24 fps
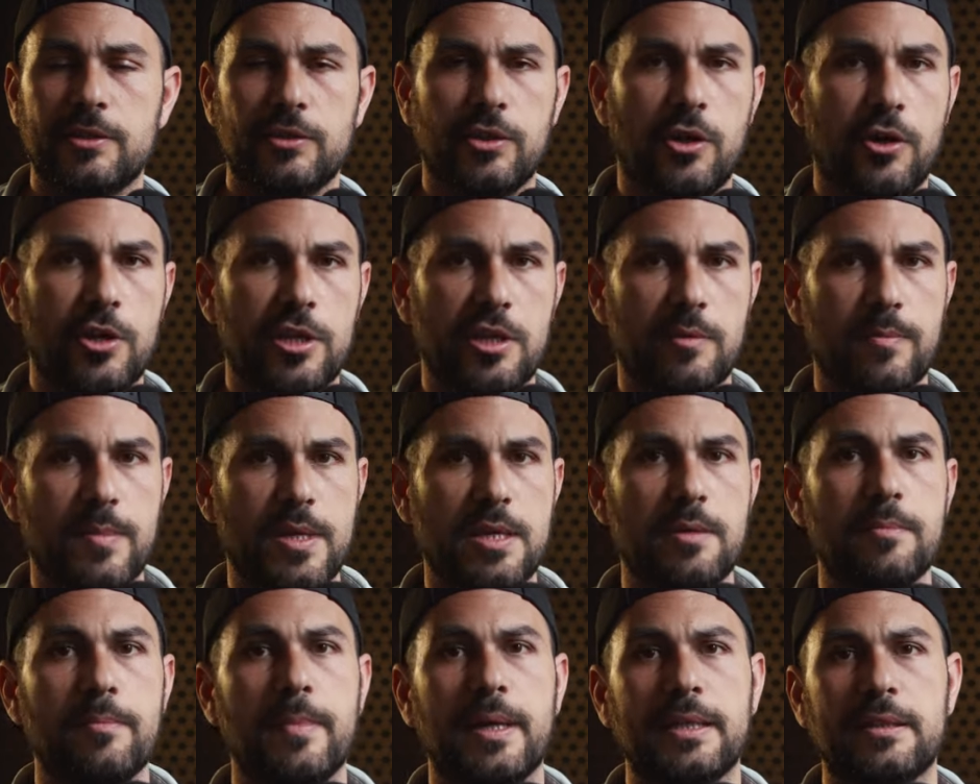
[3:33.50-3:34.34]
annoying
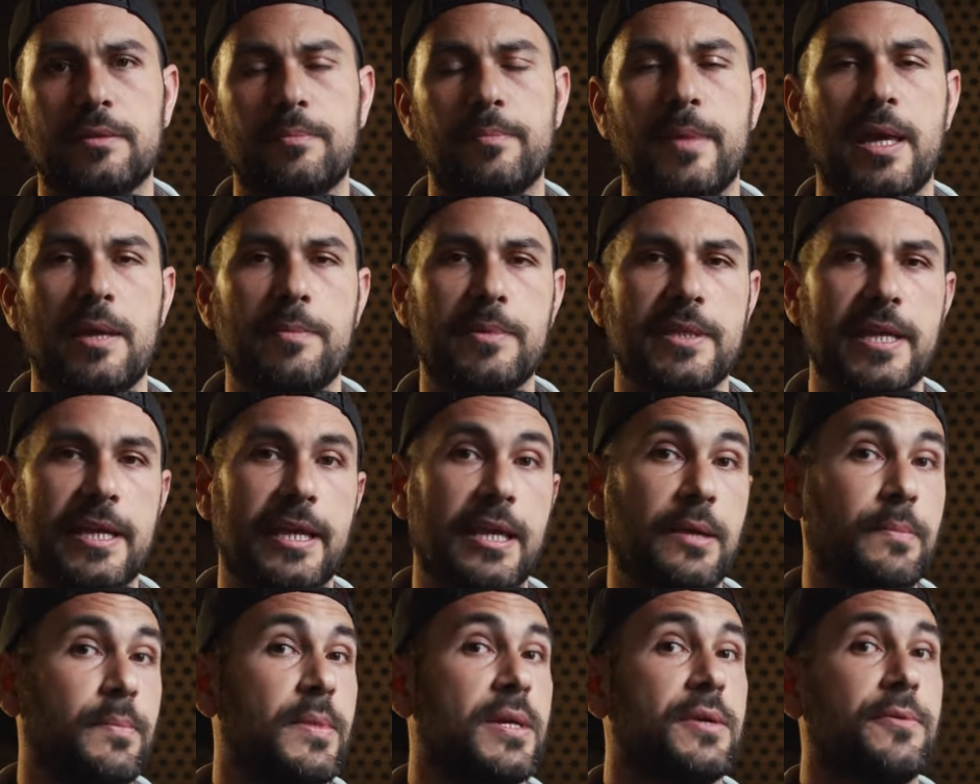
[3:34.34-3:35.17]
me, but maybe they
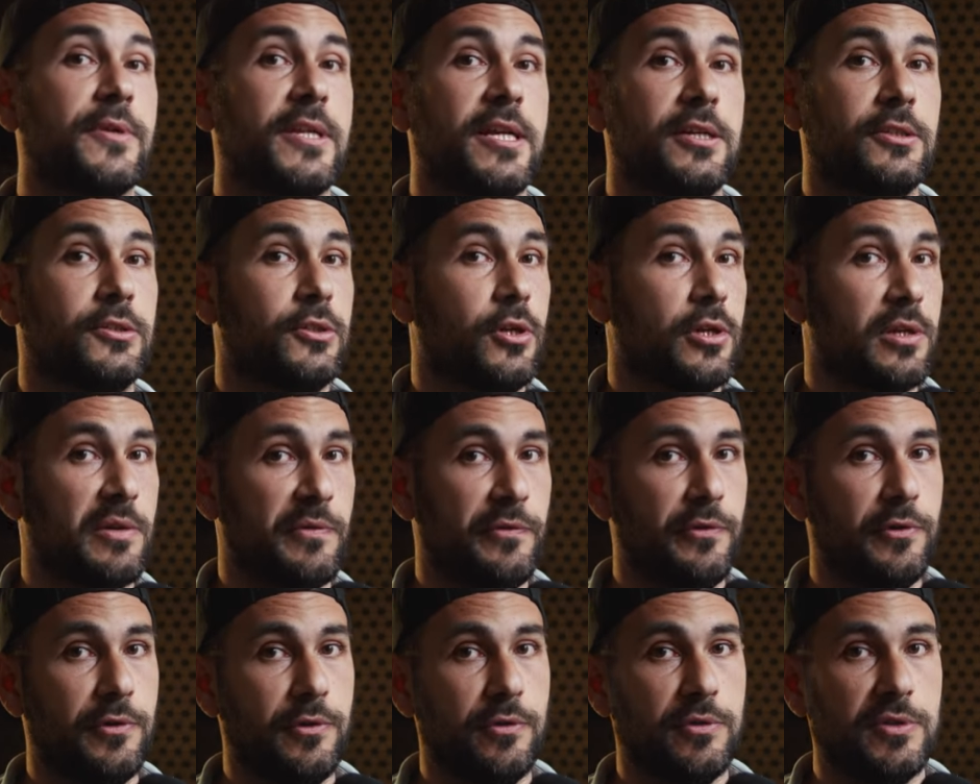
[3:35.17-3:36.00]
can be really annoying
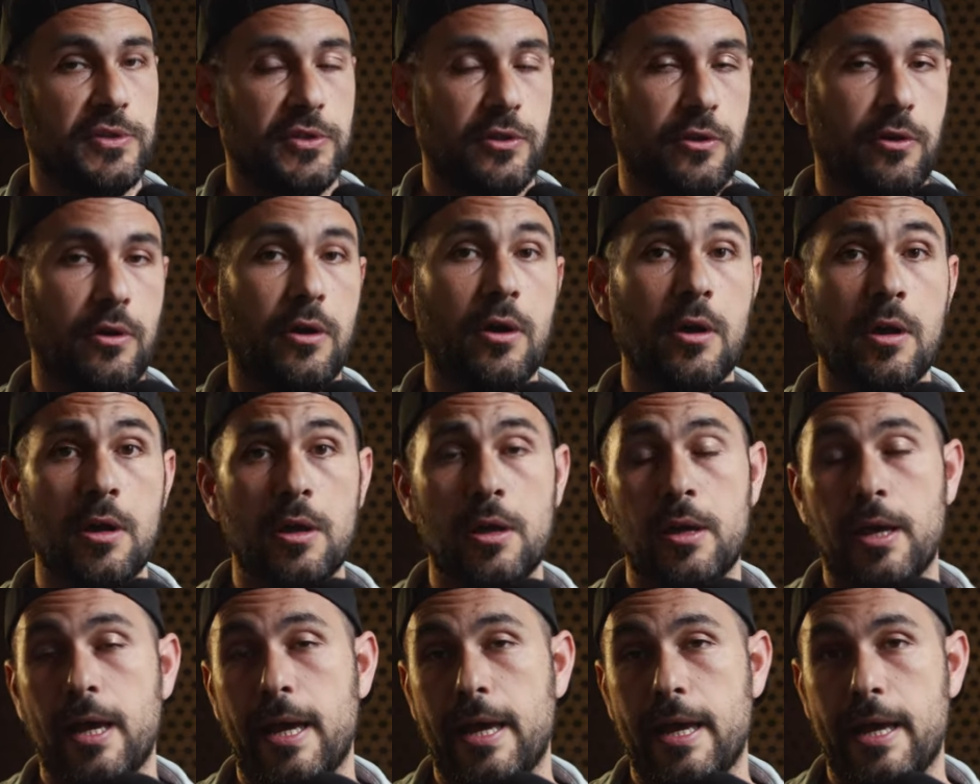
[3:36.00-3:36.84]
for you. So
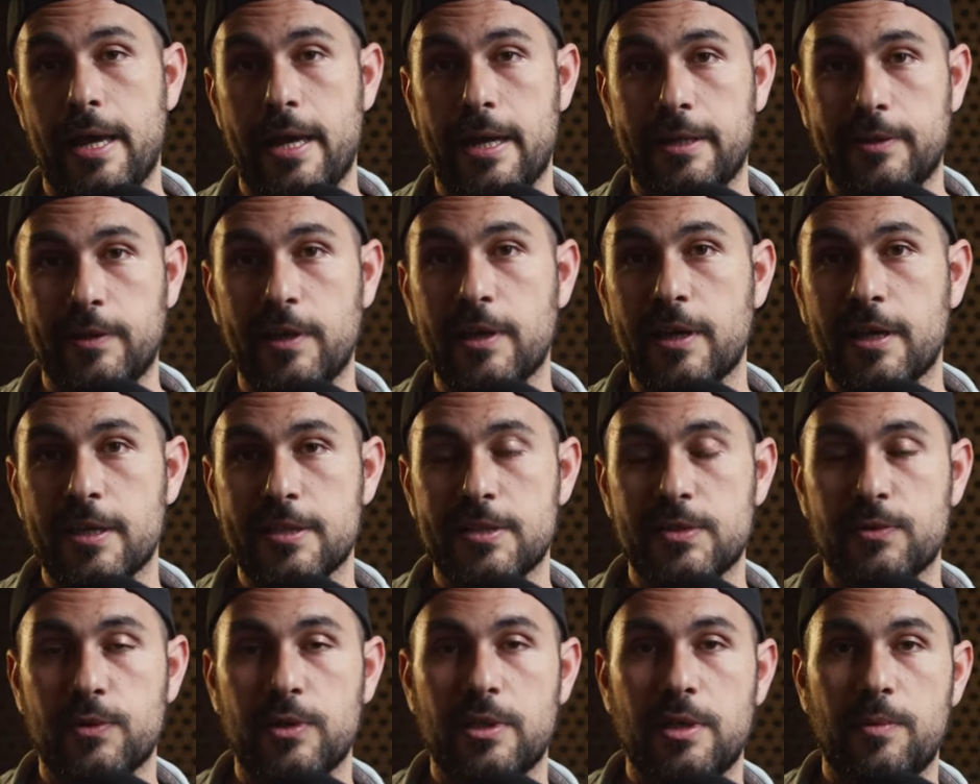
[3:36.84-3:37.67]
I think
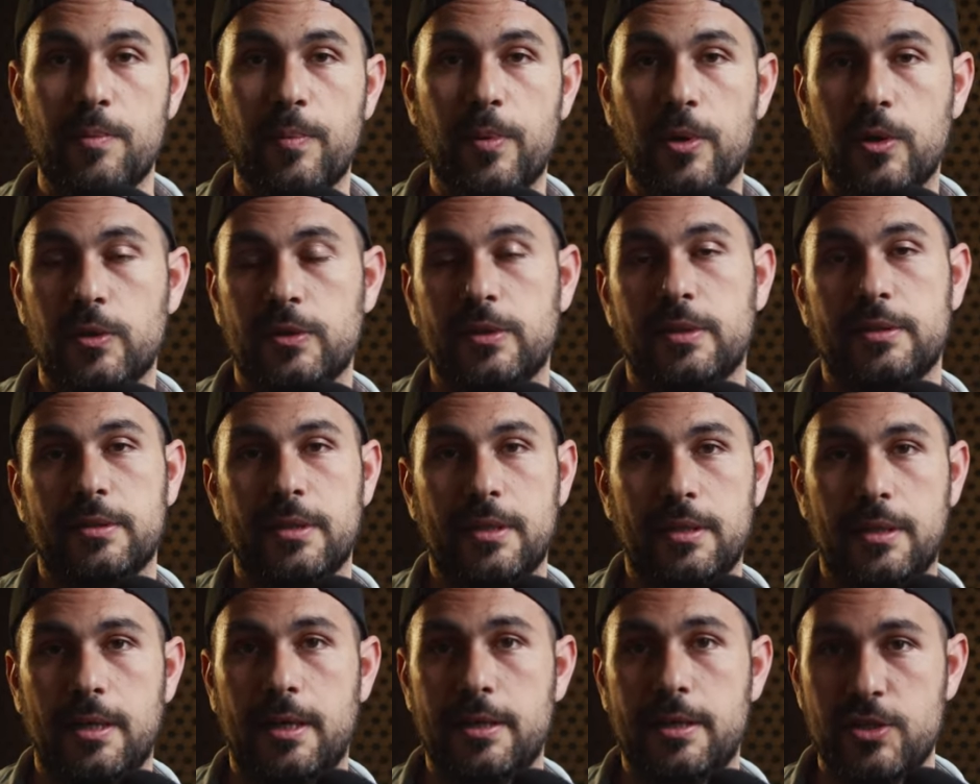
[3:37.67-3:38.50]
it's really important
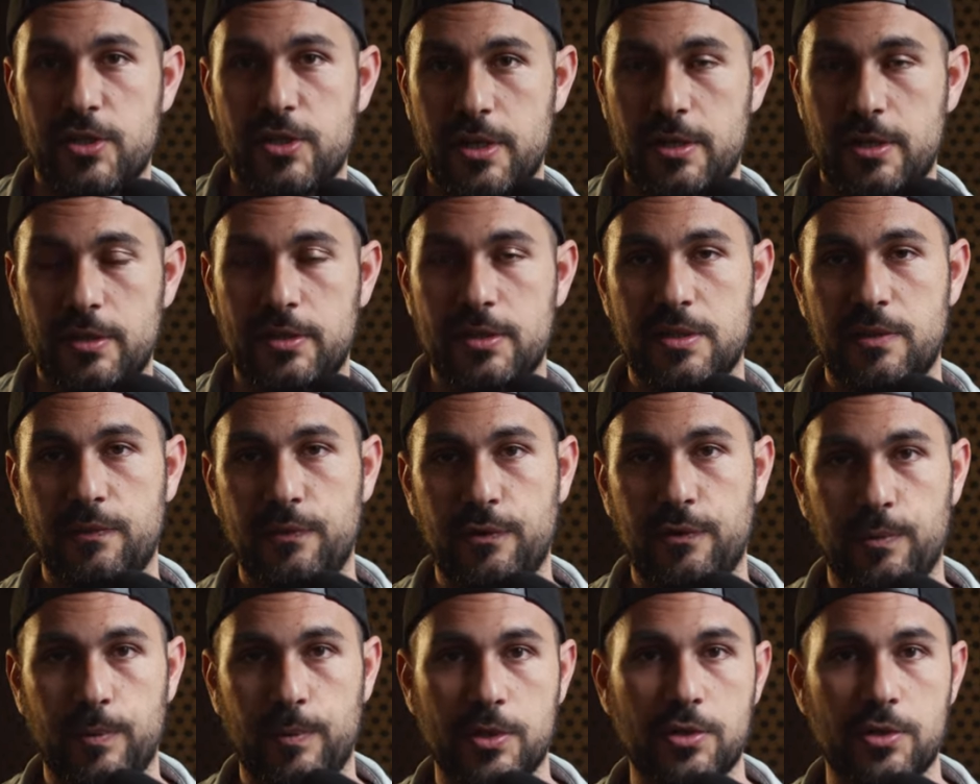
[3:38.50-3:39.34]
that I share this
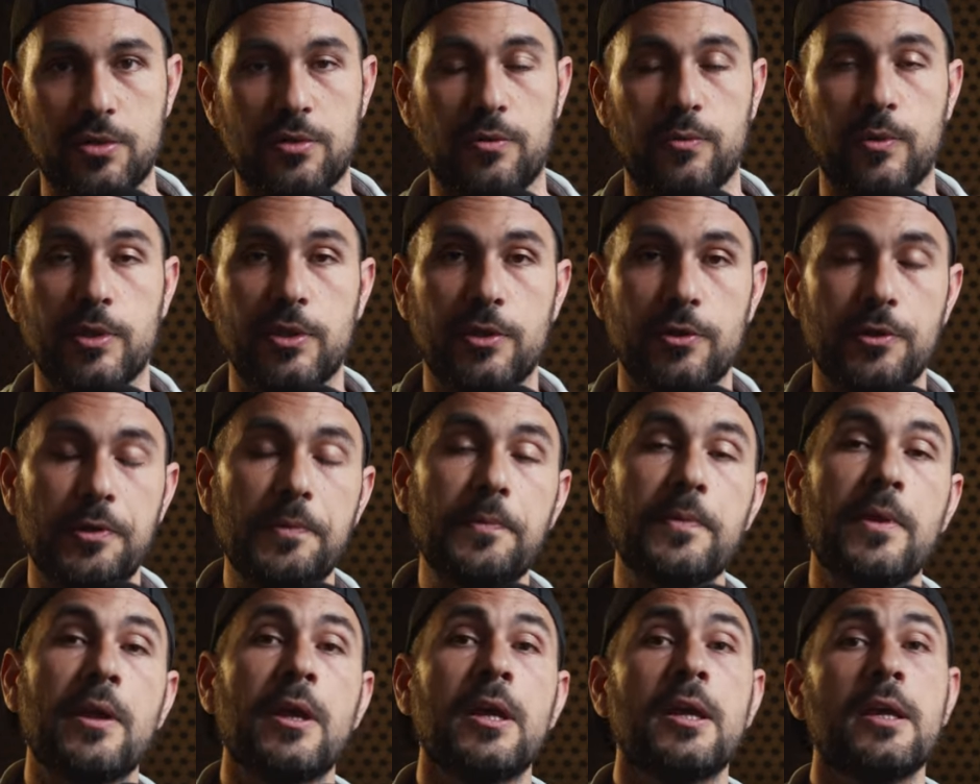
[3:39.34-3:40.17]
information with you.
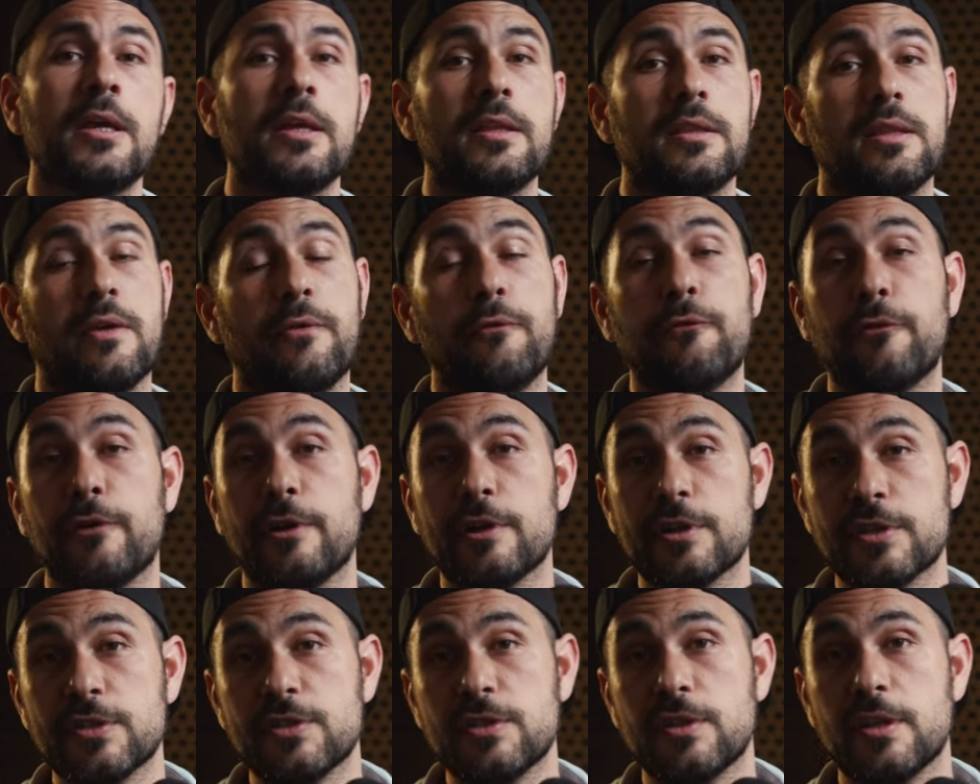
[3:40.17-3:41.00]
The
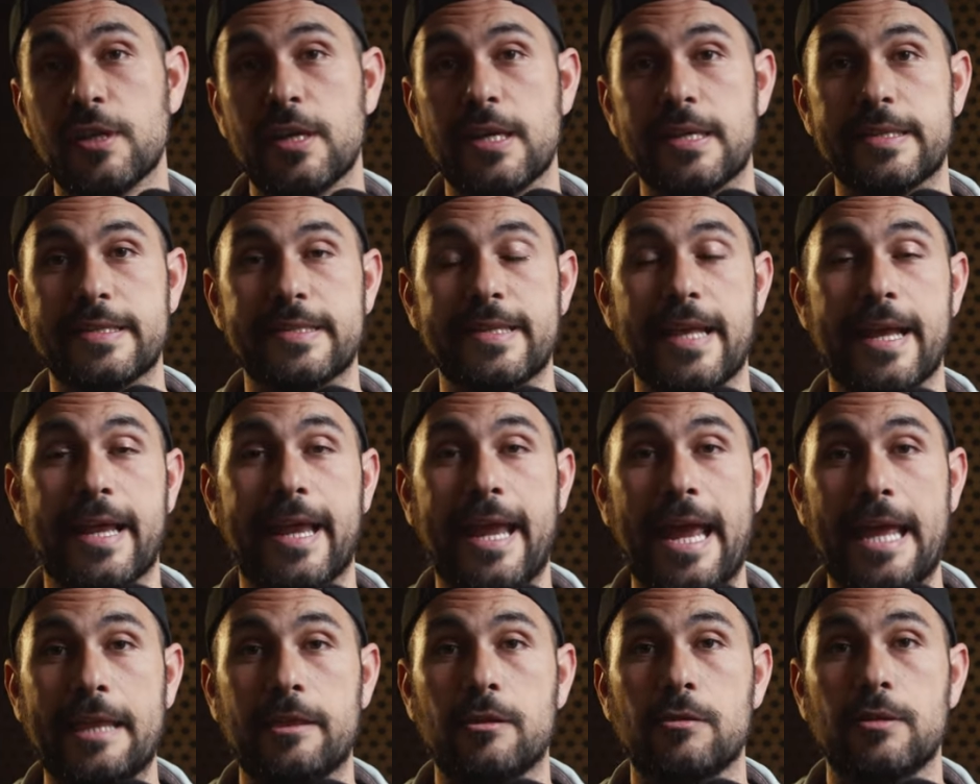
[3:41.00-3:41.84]
first is the
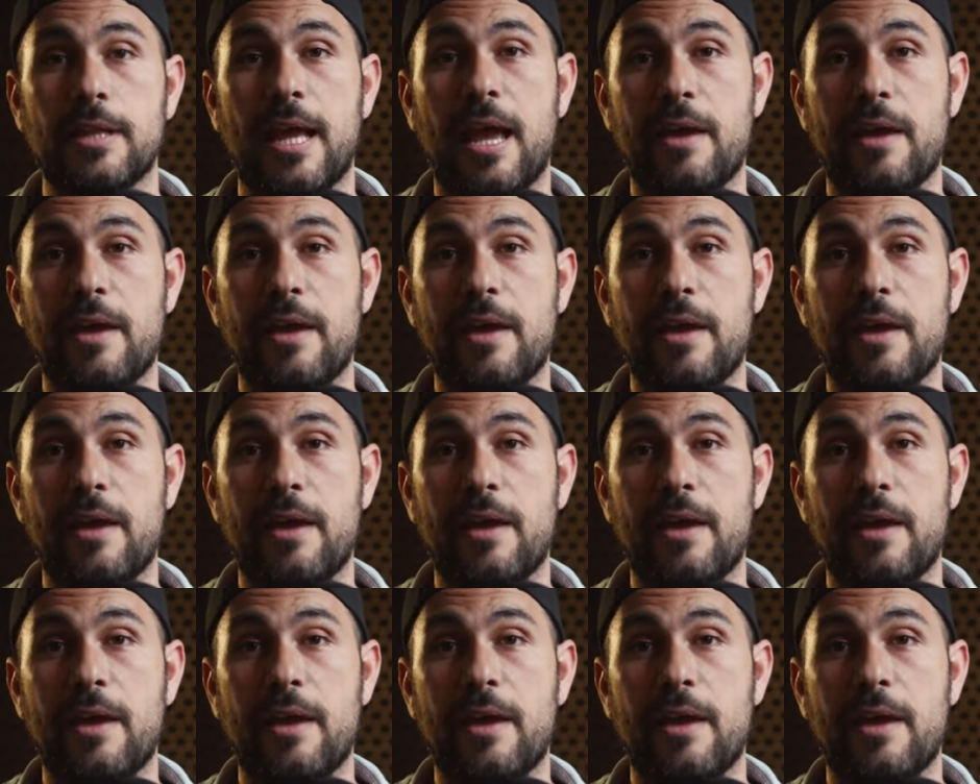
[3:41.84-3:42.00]
candle